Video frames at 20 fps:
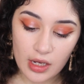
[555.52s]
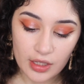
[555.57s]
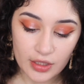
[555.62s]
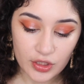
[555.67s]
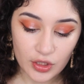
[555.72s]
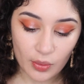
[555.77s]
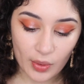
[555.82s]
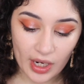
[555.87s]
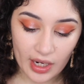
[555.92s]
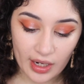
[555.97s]

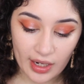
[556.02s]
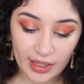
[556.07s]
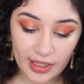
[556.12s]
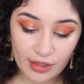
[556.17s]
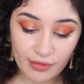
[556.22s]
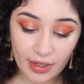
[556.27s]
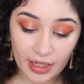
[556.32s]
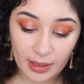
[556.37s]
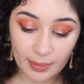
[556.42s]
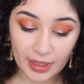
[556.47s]
So I highly
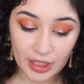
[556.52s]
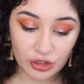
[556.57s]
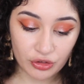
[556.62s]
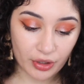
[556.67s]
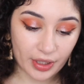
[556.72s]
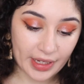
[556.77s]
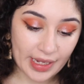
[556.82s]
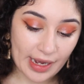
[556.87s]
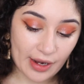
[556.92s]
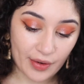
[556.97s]
recommend
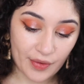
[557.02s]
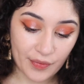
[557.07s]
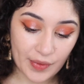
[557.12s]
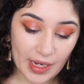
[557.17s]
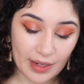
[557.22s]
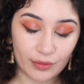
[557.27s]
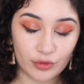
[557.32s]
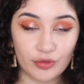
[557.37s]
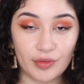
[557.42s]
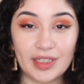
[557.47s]
trying it out if you
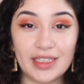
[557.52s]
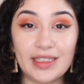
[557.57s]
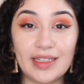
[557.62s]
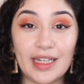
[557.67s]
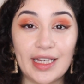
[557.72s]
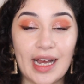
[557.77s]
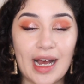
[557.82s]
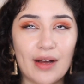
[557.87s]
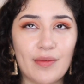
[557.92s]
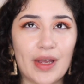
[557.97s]
haven't already.
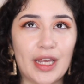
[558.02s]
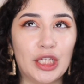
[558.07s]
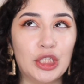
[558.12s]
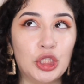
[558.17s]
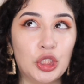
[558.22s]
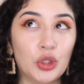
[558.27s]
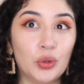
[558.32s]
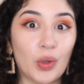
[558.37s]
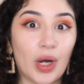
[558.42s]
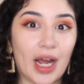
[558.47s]
They have a
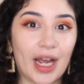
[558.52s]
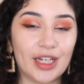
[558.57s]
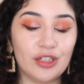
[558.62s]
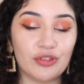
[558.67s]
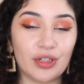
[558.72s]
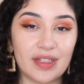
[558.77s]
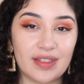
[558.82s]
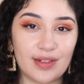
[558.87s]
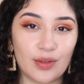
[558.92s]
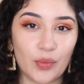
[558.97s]
new
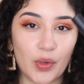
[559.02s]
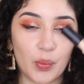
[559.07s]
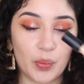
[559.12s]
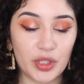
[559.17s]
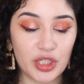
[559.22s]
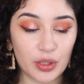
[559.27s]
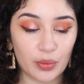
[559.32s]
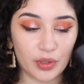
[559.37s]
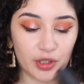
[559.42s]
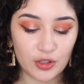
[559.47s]
hydrating one,
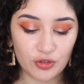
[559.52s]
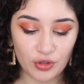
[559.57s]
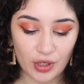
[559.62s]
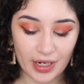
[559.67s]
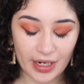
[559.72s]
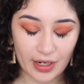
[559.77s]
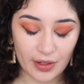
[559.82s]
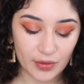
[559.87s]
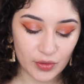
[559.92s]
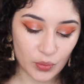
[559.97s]
which I want to
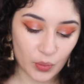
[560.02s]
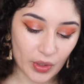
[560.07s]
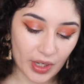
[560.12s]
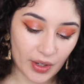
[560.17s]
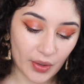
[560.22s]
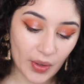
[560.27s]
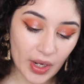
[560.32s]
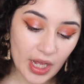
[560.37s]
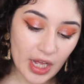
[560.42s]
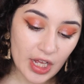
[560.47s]
try out as
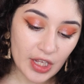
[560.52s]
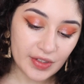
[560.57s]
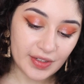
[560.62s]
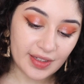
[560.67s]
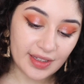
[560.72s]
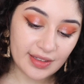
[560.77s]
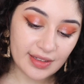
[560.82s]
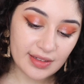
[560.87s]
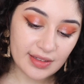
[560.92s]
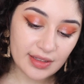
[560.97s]
well. So
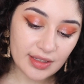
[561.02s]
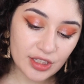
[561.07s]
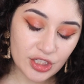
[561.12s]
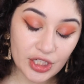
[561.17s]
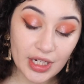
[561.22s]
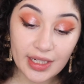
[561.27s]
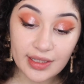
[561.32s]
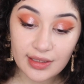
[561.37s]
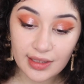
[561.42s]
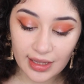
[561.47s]
this is in the
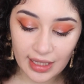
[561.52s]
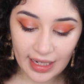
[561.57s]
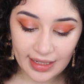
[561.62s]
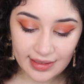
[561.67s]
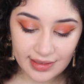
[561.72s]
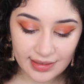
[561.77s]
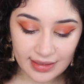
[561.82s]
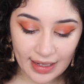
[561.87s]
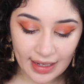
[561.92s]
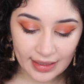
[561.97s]
shade Light
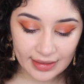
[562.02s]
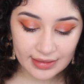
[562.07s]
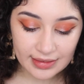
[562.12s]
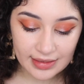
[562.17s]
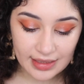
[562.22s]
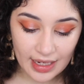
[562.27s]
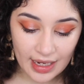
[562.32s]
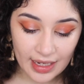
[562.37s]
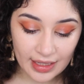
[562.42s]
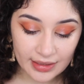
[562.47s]
Sand,
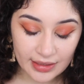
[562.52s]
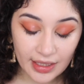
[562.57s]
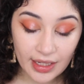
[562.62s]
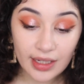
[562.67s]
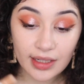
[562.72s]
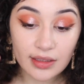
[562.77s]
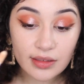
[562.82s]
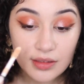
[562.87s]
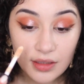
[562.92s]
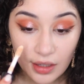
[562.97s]
and
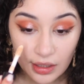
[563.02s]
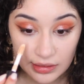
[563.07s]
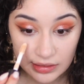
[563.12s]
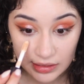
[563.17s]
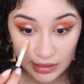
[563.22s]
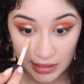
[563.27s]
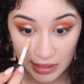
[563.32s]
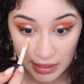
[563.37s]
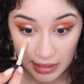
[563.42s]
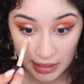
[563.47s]
yeah,
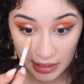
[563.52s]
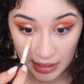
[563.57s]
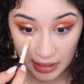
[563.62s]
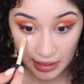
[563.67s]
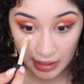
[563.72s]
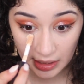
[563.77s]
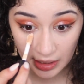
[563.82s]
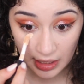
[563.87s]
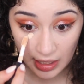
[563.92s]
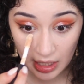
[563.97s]
Tati
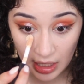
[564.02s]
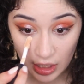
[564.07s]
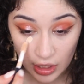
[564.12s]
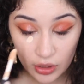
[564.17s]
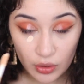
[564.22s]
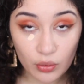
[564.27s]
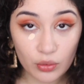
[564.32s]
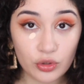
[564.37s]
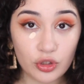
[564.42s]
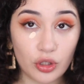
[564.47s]
here,
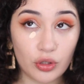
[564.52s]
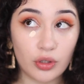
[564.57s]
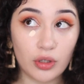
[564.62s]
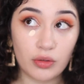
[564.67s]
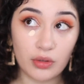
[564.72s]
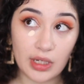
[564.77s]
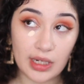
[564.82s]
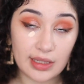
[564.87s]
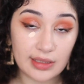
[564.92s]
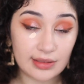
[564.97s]
also
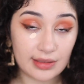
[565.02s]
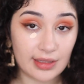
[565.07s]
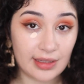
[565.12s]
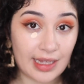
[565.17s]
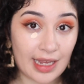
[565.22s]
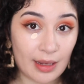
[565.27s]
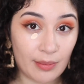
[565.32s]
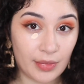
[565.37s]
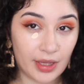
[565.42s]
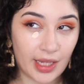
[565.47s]
known as
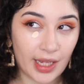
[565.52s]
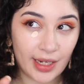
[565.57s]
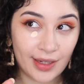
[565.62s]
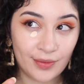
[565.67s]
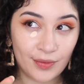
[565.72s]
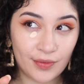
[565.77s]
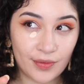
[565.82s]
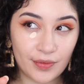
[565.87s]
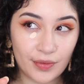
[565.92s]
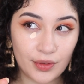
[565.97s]
Glam Life
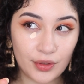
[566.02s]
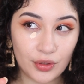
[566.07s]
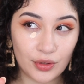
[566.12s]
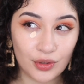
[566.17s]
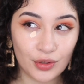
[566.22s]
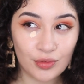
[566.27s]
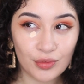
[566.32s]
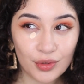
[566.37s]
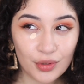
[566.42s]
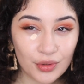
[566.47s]

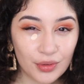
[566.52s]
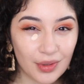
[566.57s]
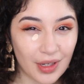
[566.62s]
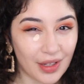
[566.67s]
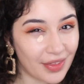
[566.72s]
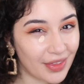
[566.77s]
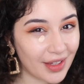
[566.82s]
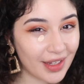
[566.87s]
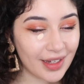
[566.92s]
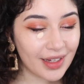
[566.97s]
Guru. I
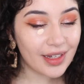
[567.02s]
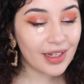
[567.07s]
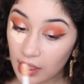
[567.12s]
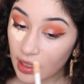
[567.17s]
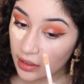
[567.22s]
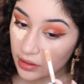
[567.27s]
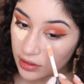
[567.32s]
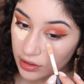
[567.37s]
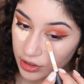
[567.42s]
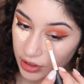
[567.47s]
think
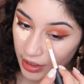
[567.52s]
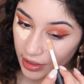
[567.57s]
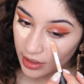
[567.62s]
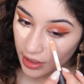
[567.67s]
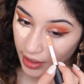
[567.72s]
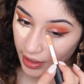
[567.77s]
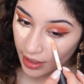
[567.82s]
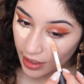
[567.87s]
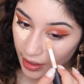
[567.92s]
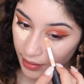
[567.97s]
the shade I
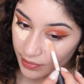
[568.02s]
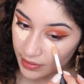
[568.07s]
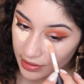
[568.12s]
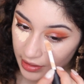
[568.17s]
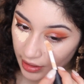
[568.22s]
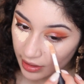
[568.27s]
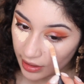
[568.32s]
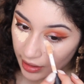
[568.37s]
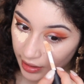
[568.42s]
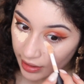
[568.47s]
have is a
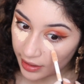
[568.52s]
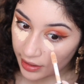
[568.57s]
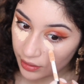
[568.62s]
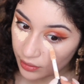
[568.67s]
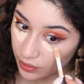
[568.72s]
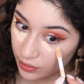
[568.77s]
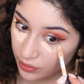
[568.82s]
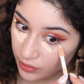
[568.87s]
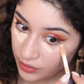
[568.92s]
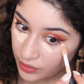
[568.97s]

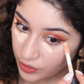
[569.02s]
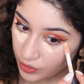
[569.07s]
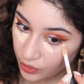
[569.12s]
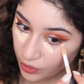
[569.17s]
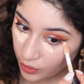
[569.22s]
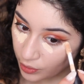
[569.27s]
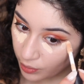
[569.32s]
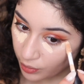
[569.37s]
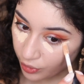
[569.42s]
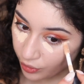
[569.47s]
little
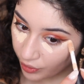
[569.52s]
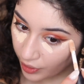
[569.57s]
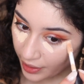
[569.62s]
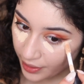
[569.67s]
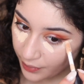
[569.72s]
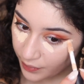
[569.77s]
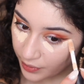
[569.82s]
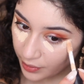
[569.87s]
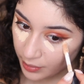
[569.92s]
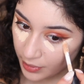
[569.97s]
too
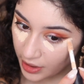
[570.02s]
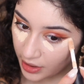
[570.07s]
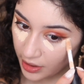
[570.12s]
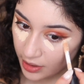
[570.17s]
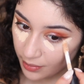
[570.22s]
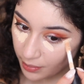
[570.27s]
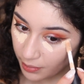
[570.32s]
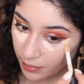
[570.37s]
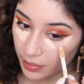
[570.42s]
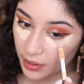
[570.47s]
bright for
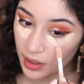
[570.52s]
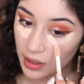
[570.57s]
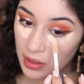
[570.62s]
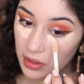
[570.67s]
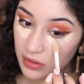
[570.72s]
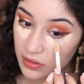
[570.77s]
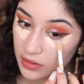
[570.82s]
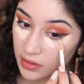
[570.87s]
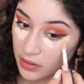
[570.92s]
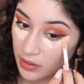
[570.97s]
me,
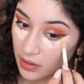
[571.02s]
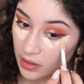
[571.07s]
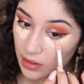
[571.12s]
but